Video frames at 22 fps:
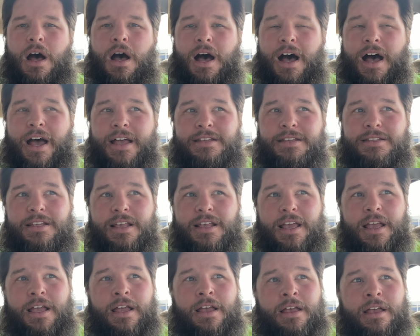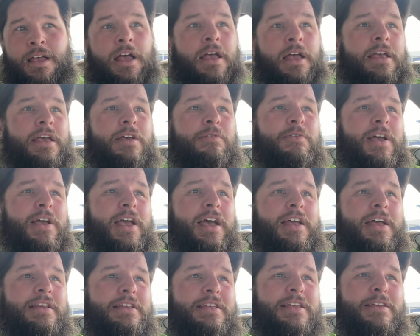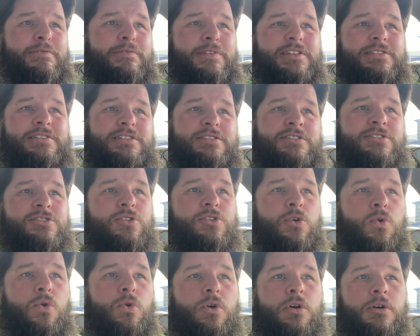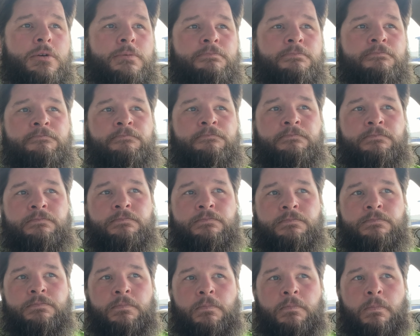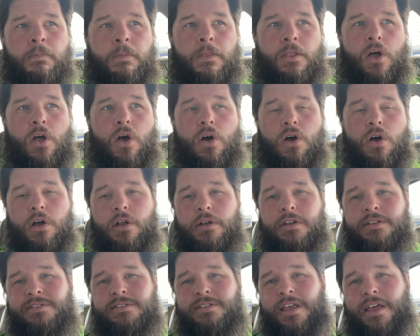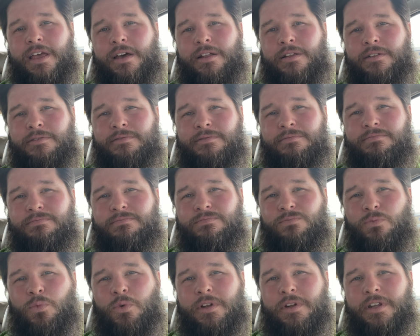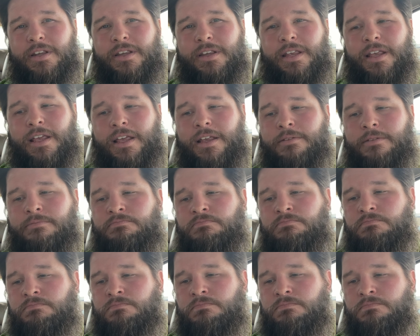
I'd say if I had to give this a score on a scale of one to ten,